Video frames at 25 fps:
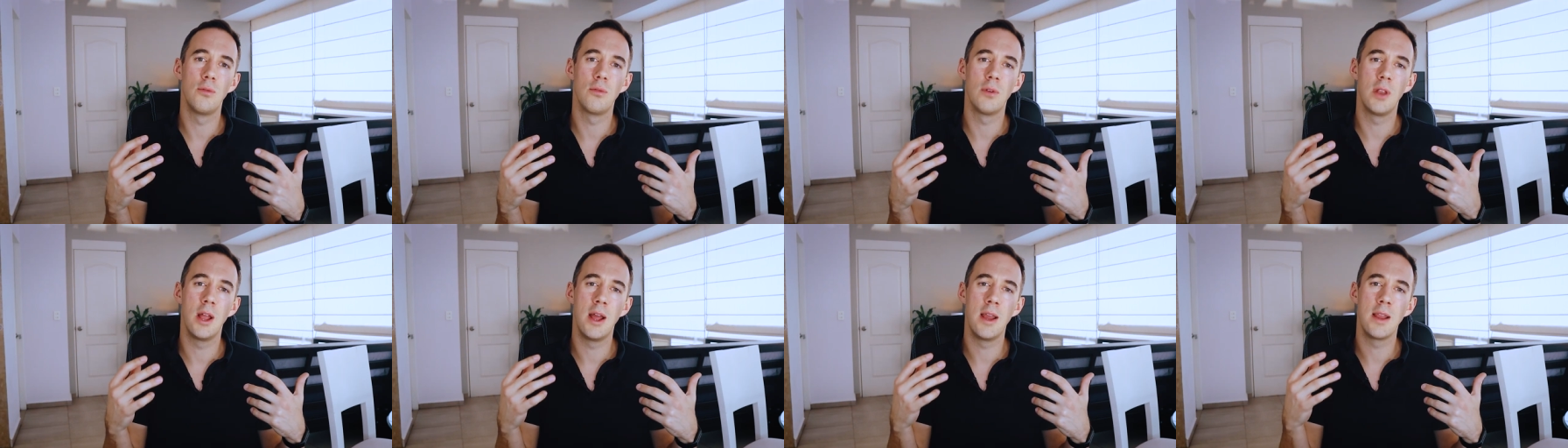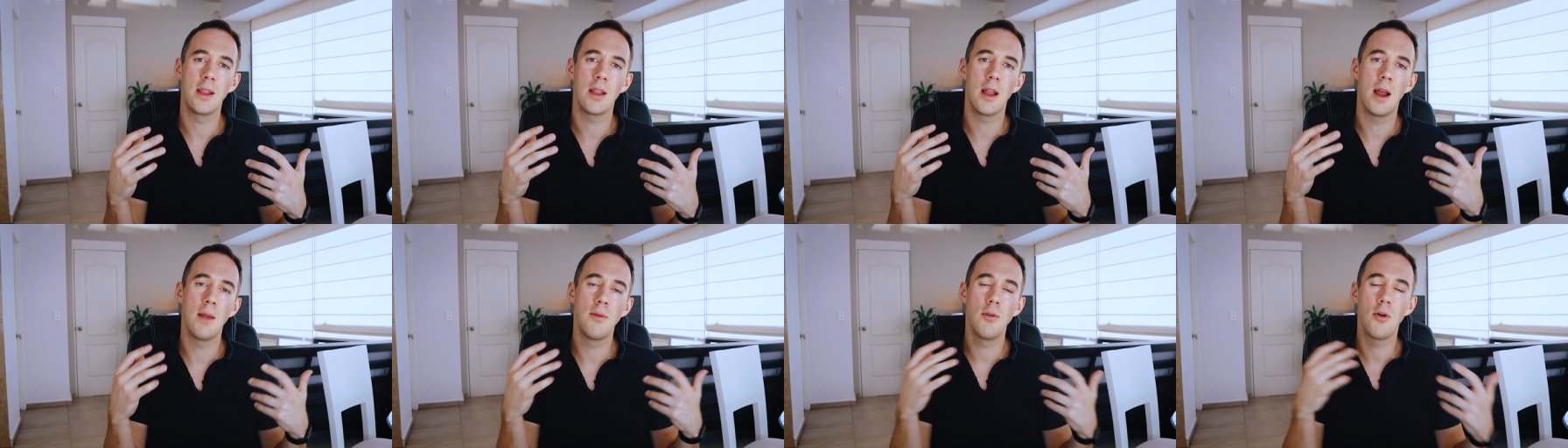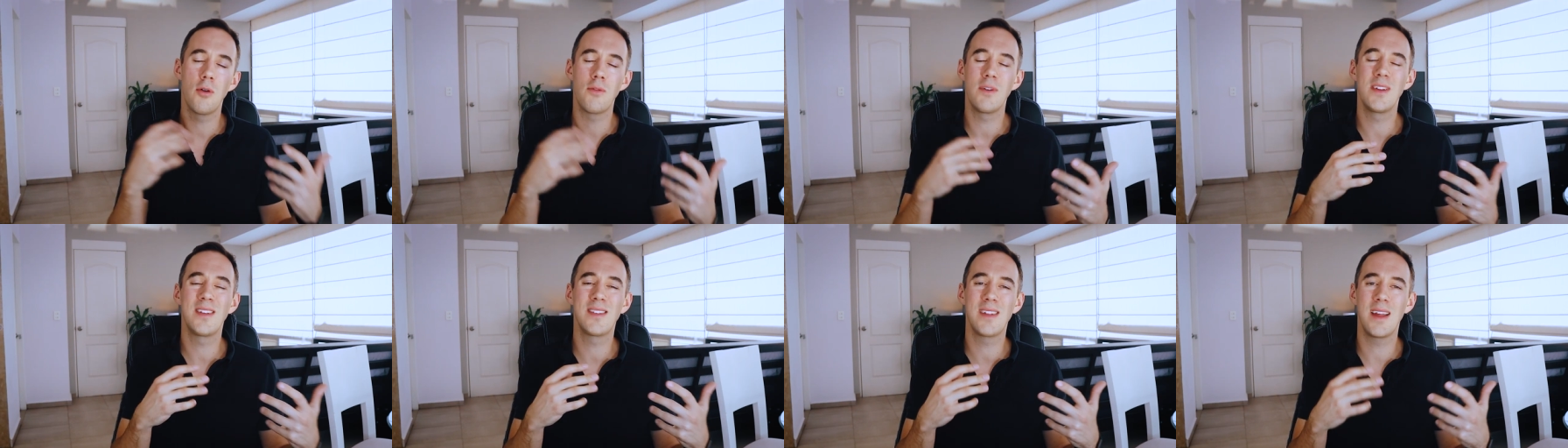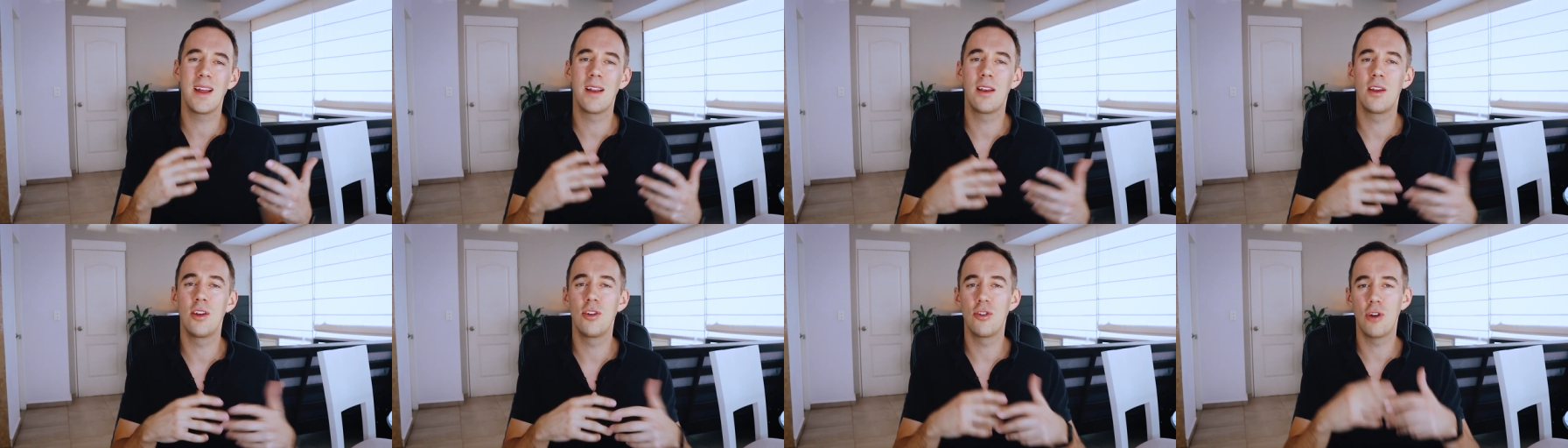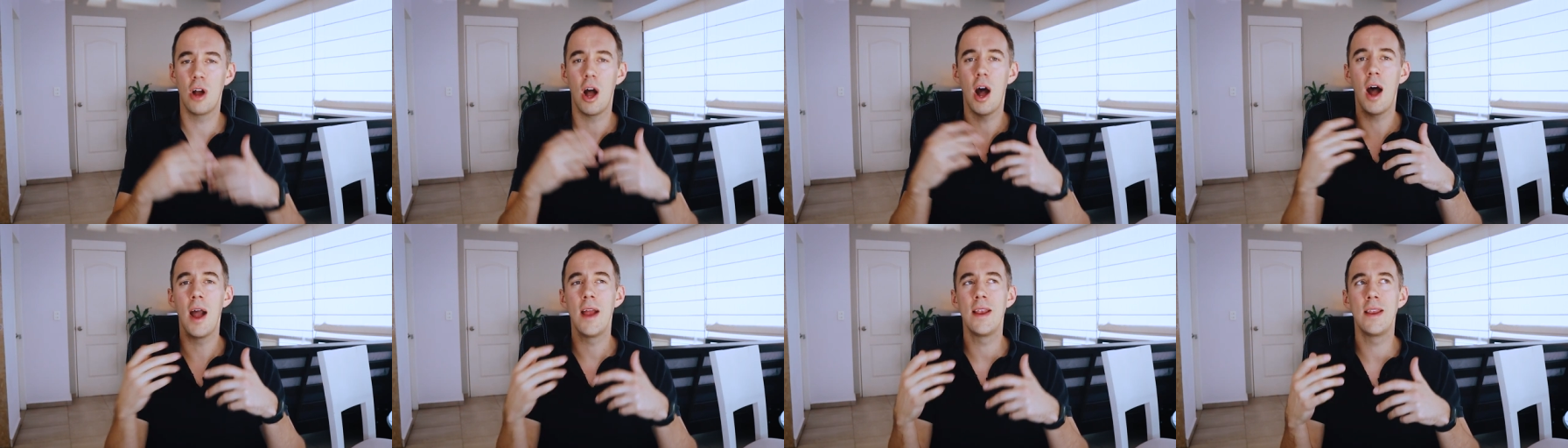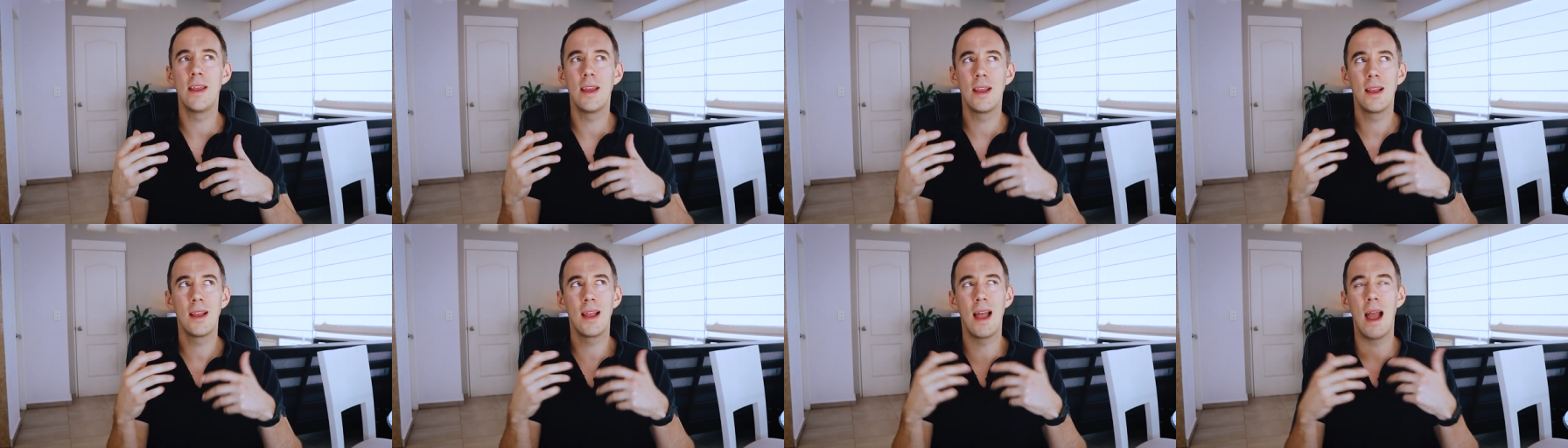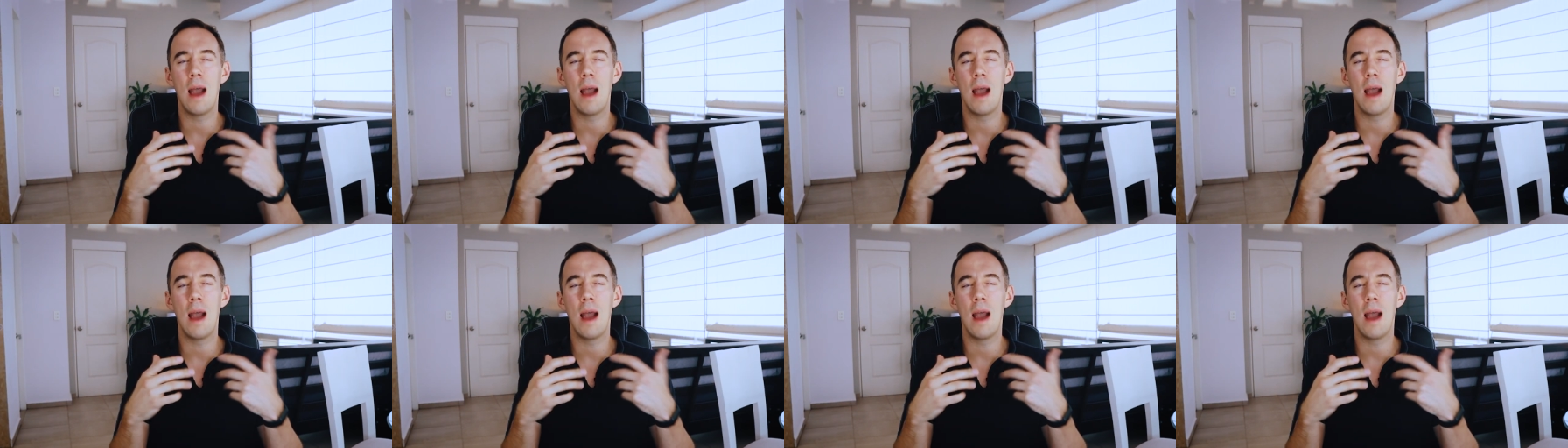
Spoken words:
Like, I'm not really saying that you're hiding.